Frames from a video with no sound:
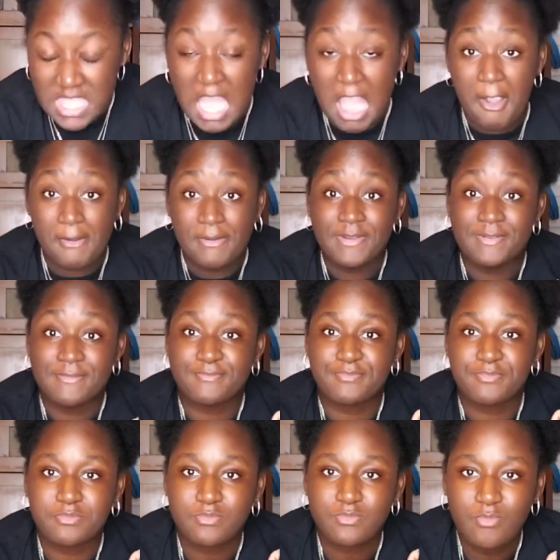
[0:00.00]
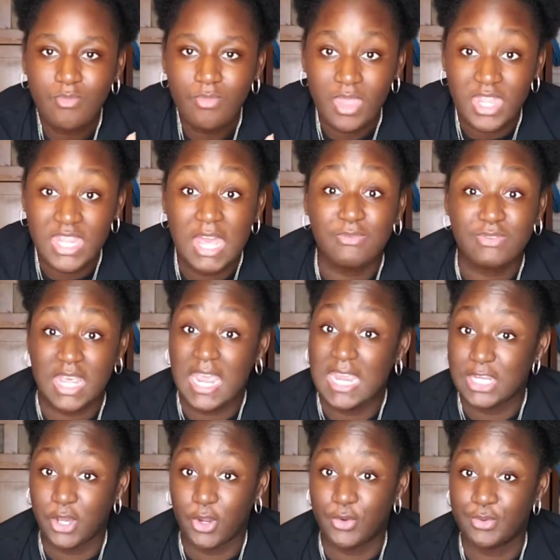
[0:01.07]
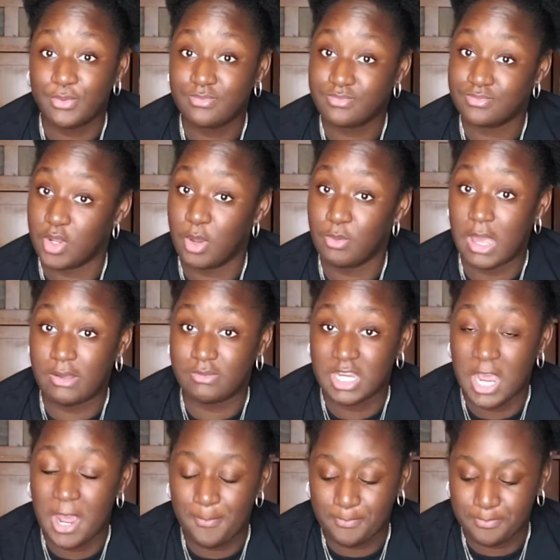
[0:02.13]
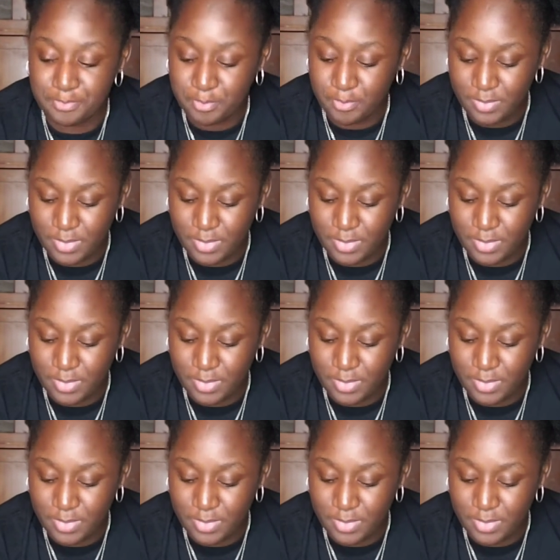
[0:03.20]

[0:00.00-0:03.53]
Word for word: Y'all, that was eight though. Hope y'all was counting.